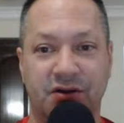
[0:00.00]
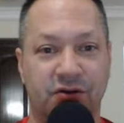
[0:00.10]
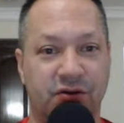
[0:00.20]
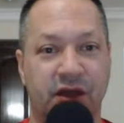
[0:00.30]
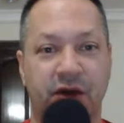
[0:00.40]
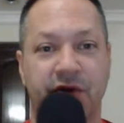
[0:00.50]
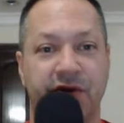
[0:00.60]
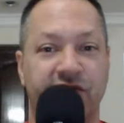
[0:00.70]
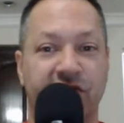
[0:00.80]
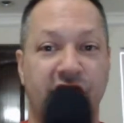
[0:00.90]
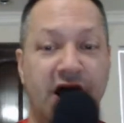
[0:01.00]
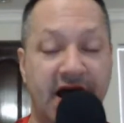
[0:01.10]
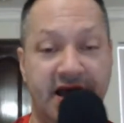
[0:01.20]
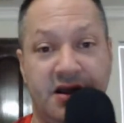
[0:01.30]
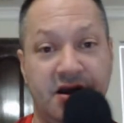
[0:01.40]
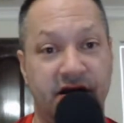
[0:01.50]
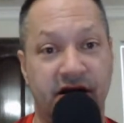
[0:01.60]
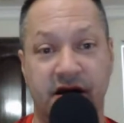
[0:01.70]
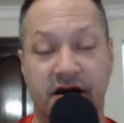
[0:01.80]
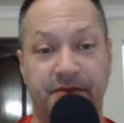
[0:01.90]
Or they would rely
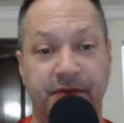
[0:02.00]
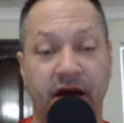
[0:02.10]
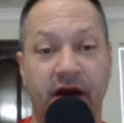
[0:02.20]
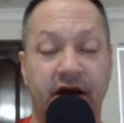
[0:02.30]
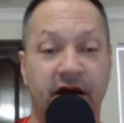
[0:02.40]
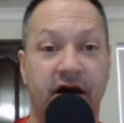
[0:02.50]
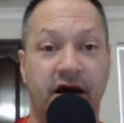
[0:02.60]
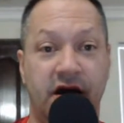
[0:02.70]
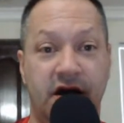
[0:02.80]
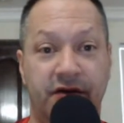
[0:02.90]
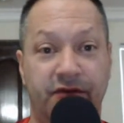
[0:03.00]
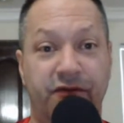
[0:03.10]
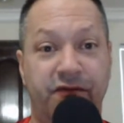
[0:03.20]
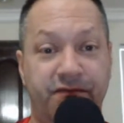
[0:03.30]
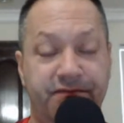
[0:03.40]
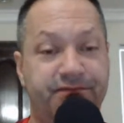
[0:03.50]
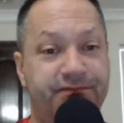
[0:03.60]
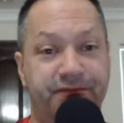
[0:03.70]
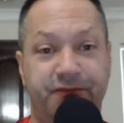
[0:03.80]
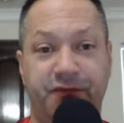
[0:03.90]
on
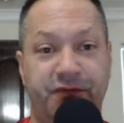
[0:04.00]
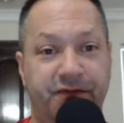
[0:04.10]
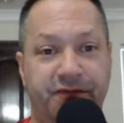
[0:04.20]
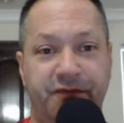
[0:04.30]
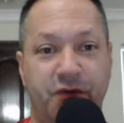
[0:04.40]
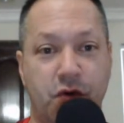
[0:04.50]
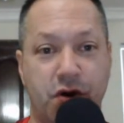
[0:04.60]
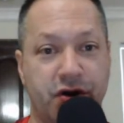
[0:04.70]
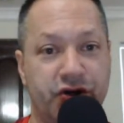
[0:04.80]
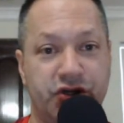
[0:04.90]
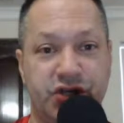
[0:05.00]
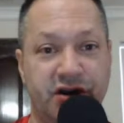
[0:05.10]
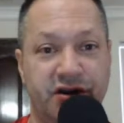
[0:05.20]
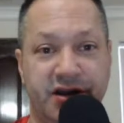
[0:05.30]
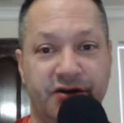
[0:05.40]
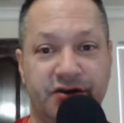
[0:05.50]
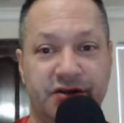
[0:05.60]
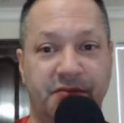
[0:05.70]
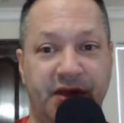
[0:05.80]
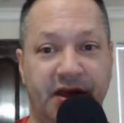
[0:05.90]
foreign charity or
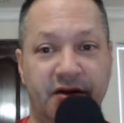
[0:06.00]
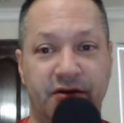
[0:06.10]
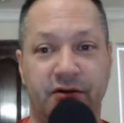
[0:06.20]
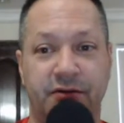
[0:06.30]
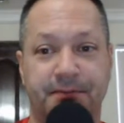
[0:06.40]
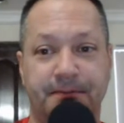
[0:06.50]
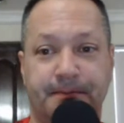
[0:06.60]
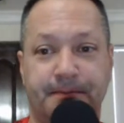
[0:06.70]
something. I don't know.